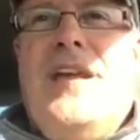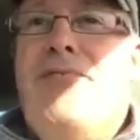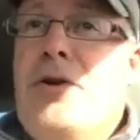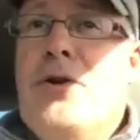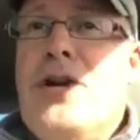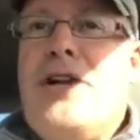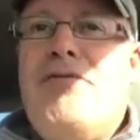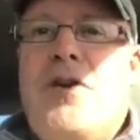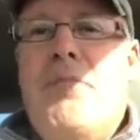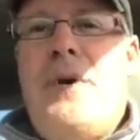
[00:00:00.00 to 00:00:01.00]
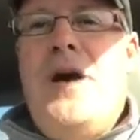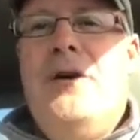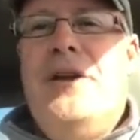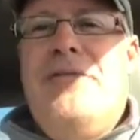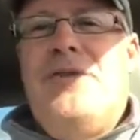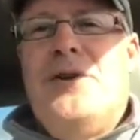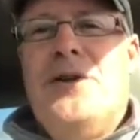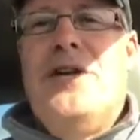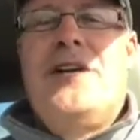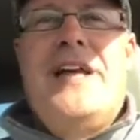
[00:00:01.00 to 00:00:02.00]
If you're looking for a boat, if
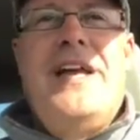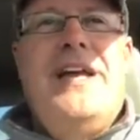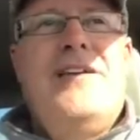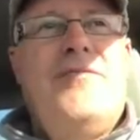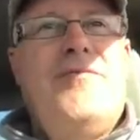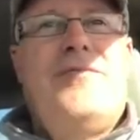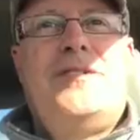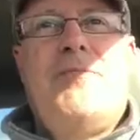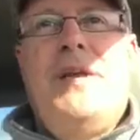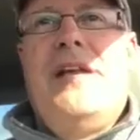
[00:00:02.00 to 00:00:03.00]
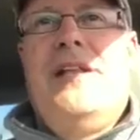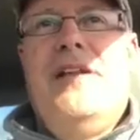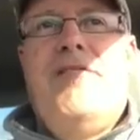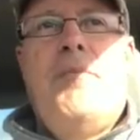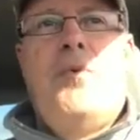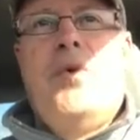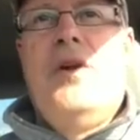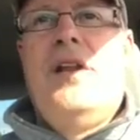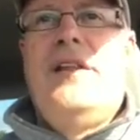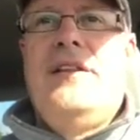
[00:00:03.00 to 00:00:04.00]
you're looking to be a
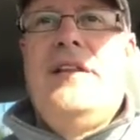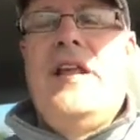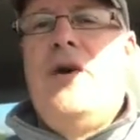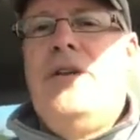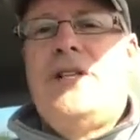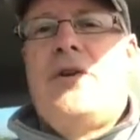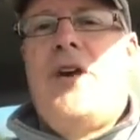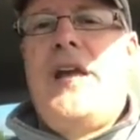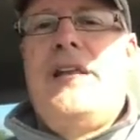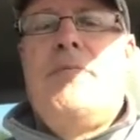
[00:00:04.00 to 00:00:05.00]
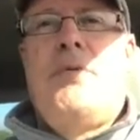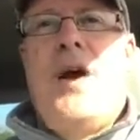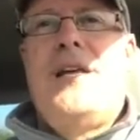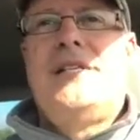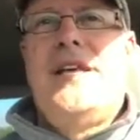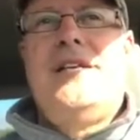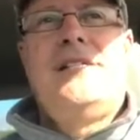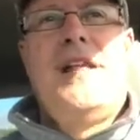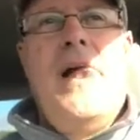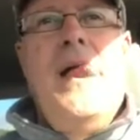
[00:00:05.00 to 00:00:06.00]
liveaboard, you know, it's a great
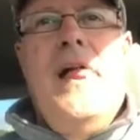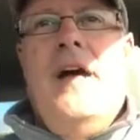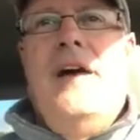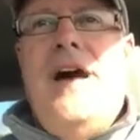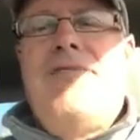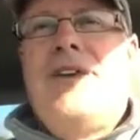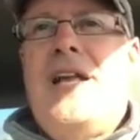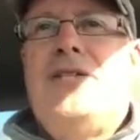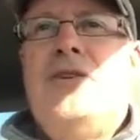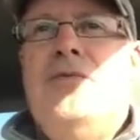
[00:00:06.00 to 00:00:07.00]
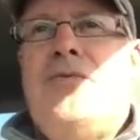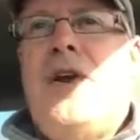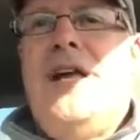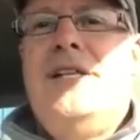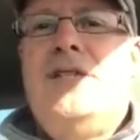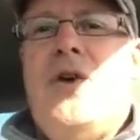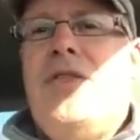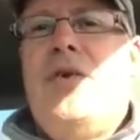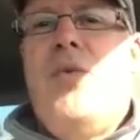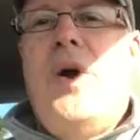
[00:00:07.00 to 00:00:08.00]
process. I've got 2 friends
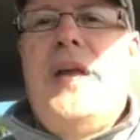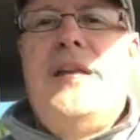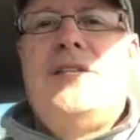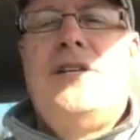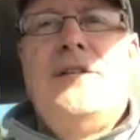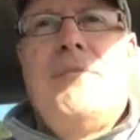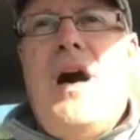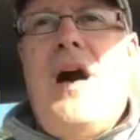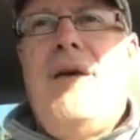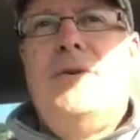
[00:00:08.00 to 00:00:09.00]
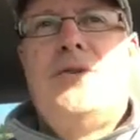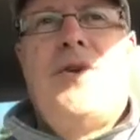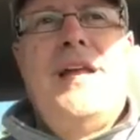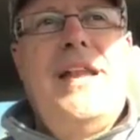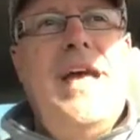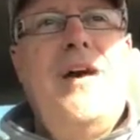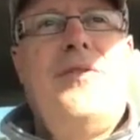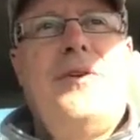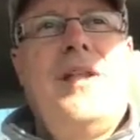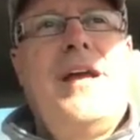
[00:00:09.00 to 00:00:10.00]
on the way to the Bahamas right now.
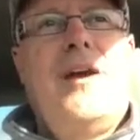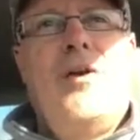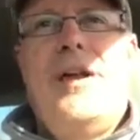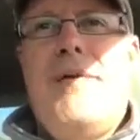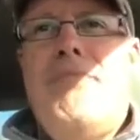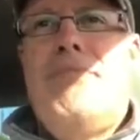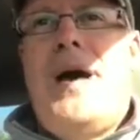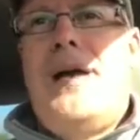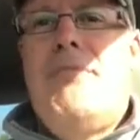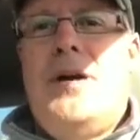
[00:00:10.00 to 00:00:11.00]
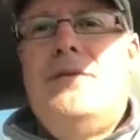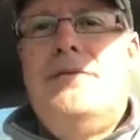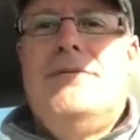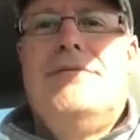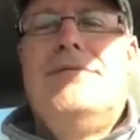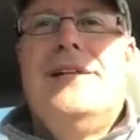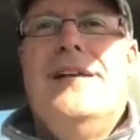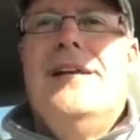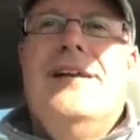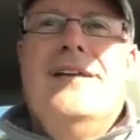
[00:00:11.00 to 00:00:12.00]
They're like, hurry up and buy a boat
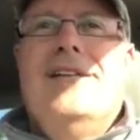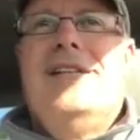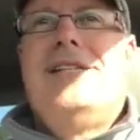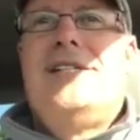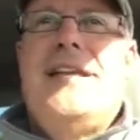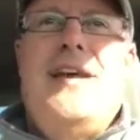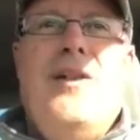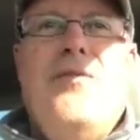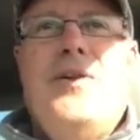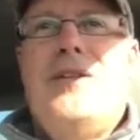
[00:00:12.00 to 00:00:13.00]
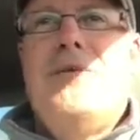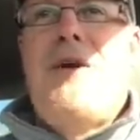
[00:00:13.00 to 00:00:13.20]
and sail over to the